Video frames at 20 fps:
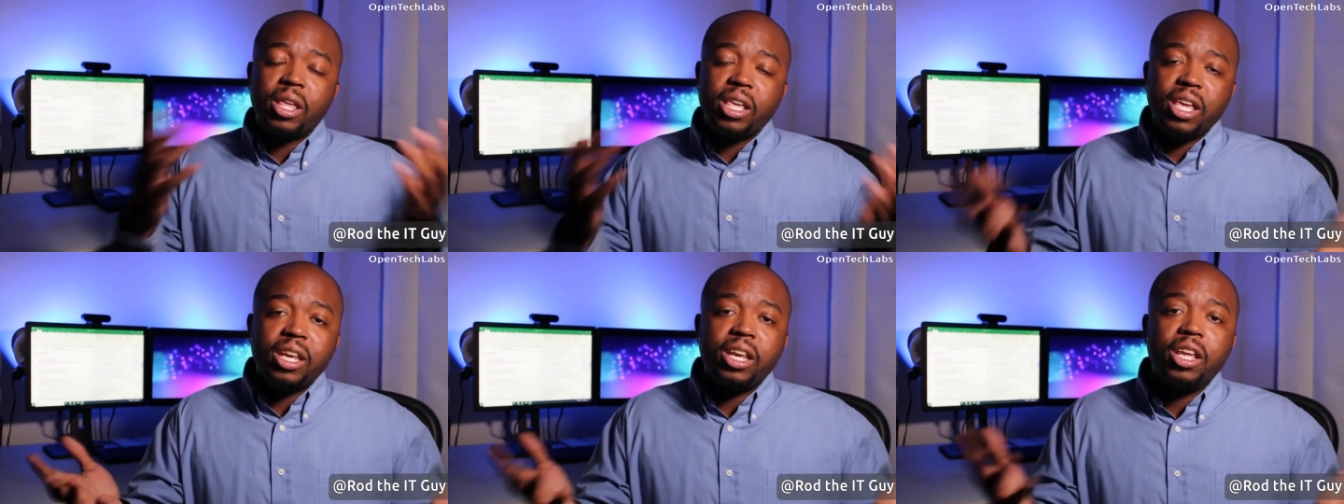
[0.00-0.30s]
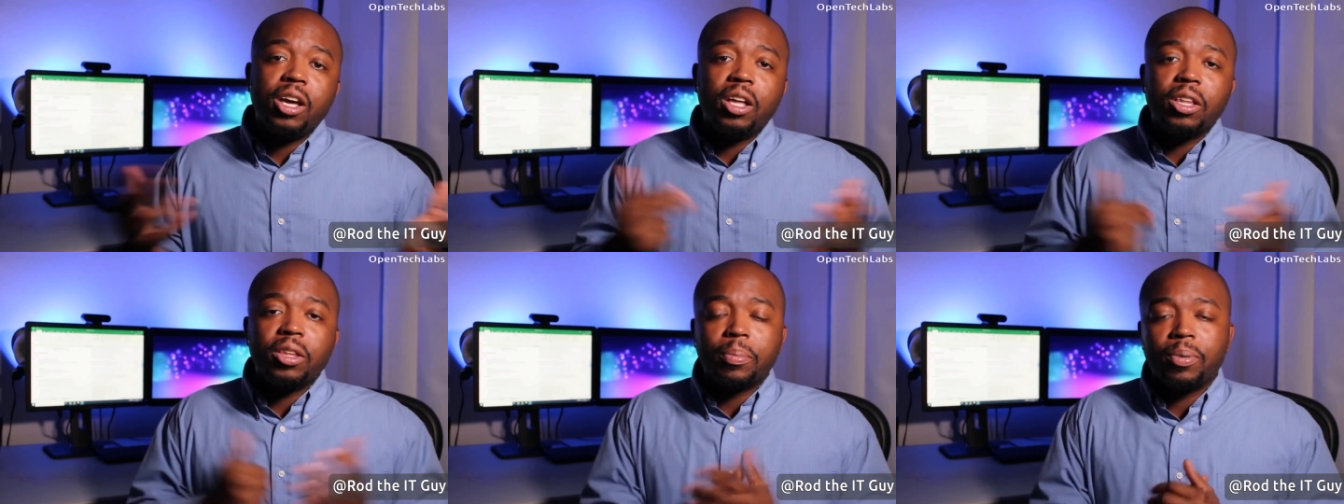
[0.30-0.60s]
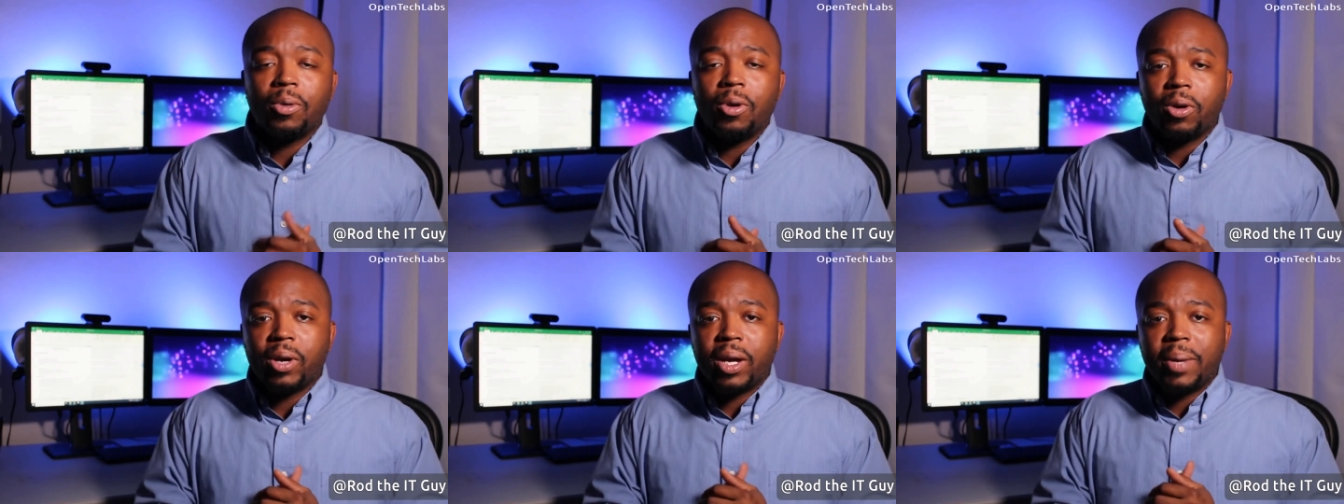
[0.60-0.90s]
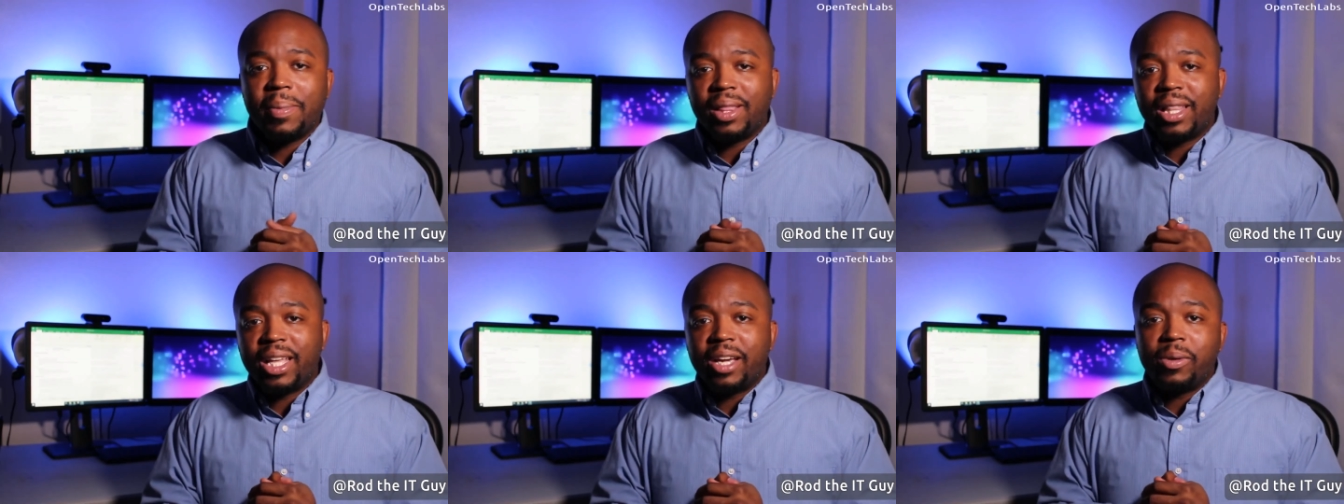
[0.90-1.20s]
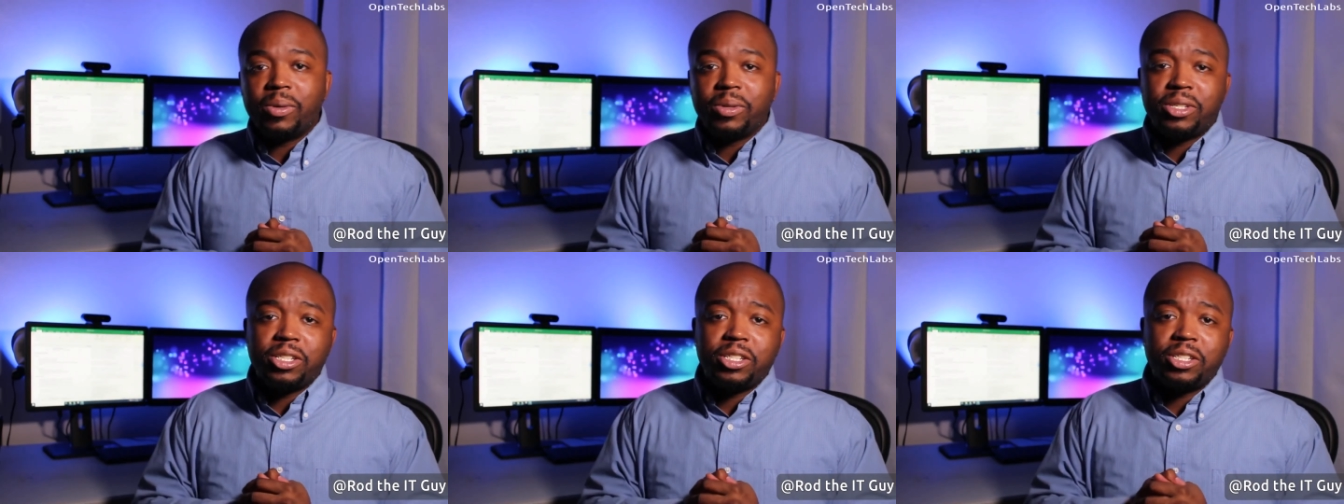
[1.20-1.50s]
Any other programming
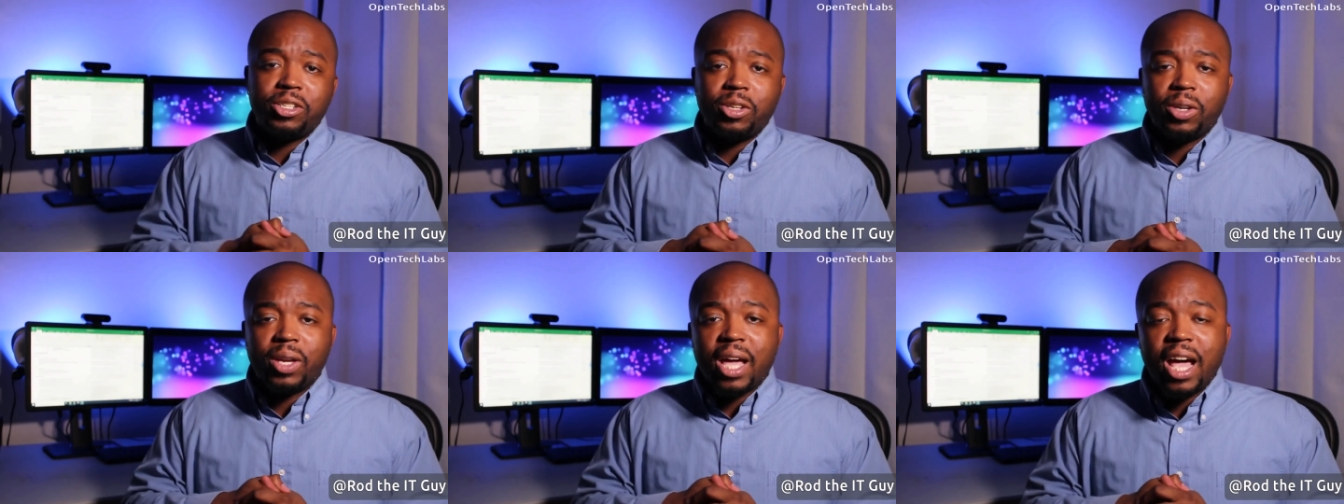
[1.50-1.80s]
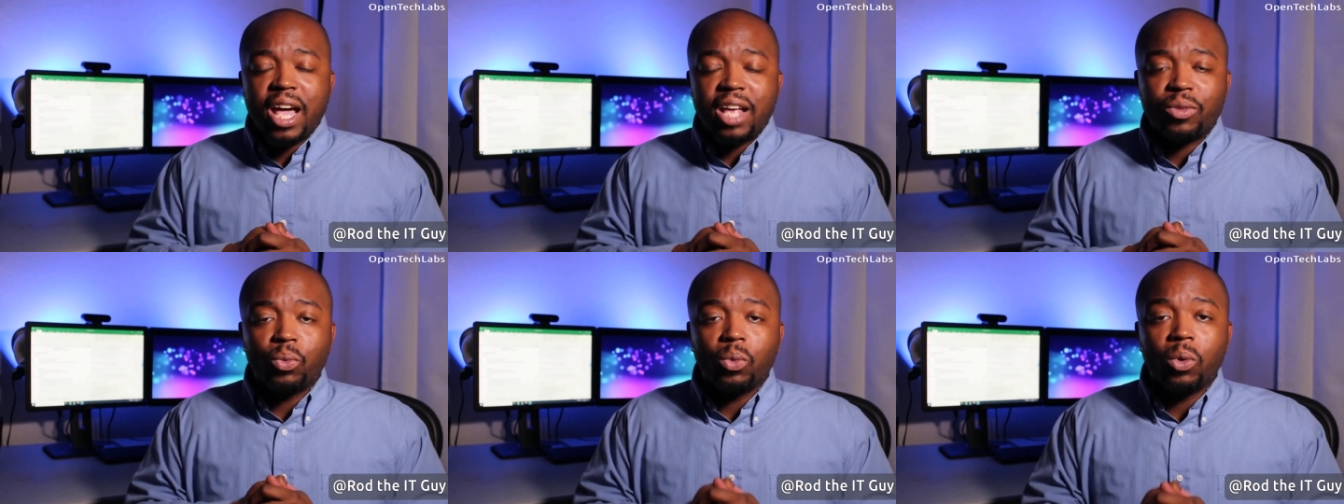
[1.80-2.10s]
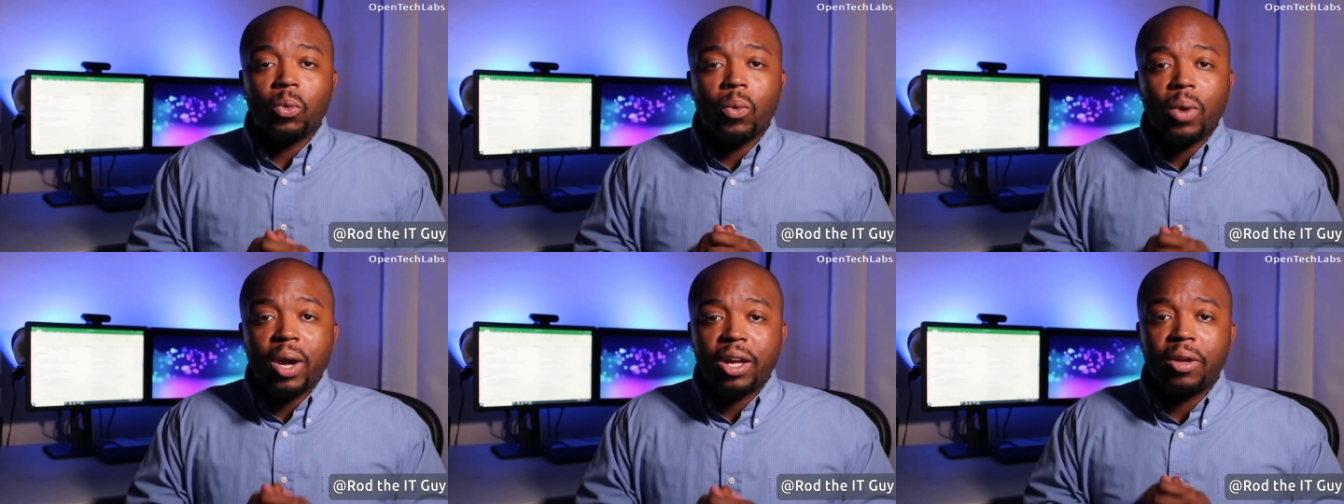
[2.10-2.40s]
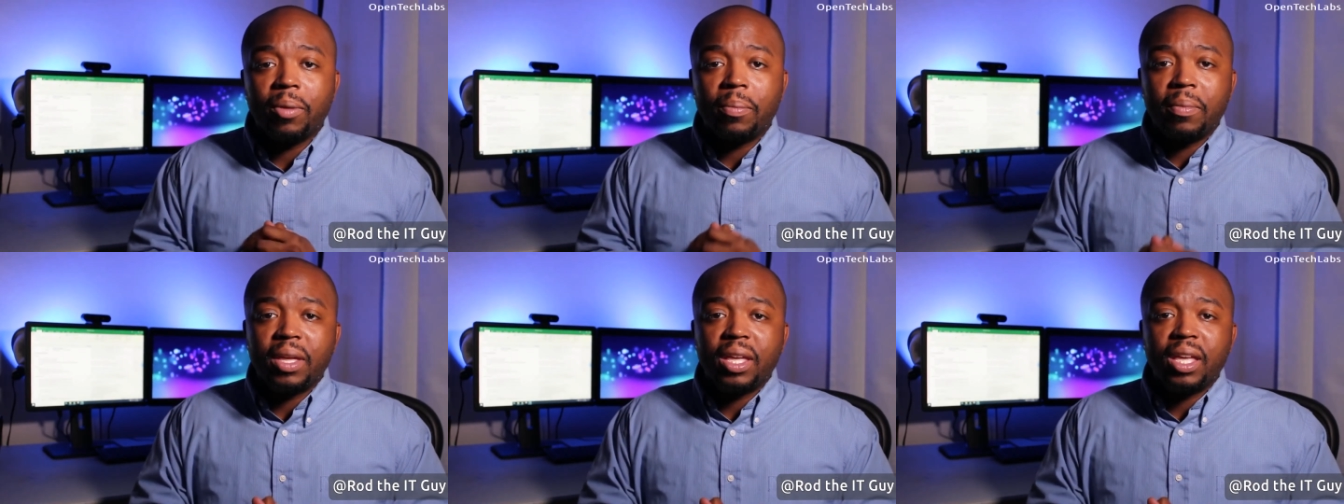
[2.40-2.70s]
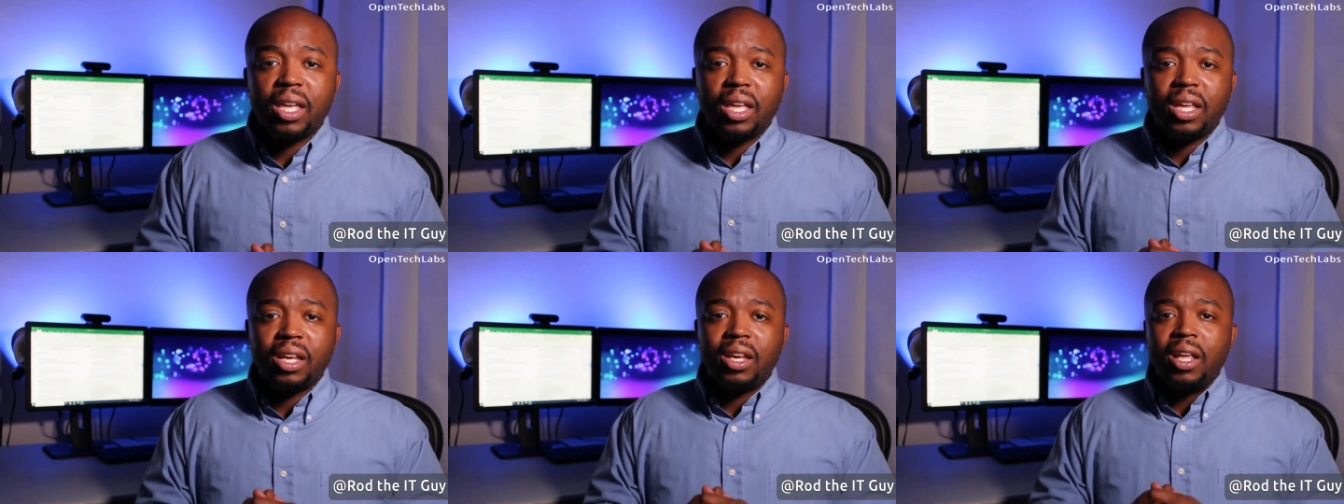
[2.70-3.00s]
languages you guys would
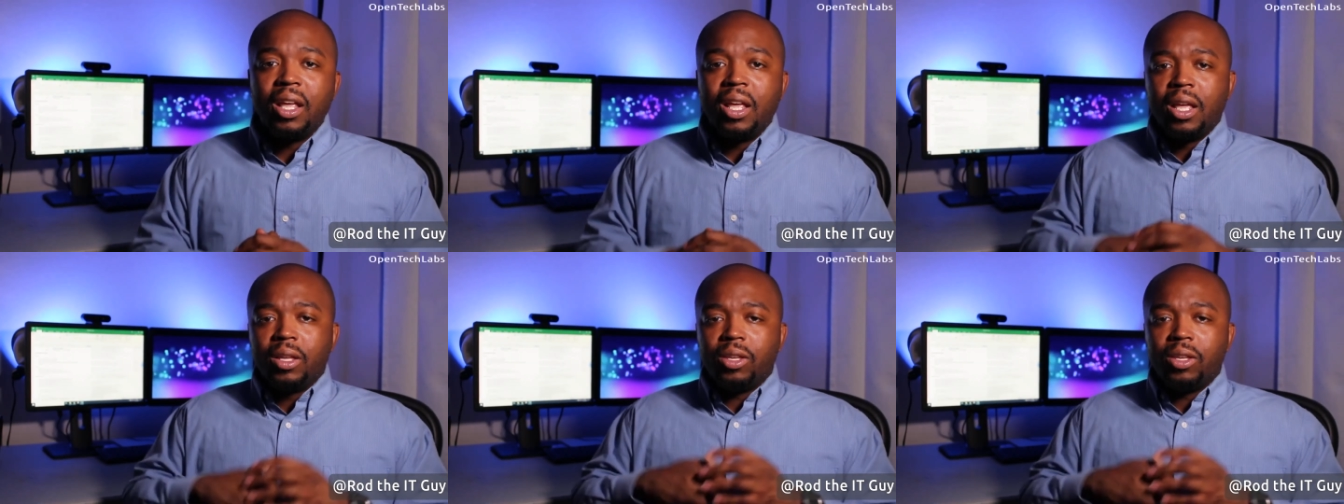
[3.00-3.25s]
recommend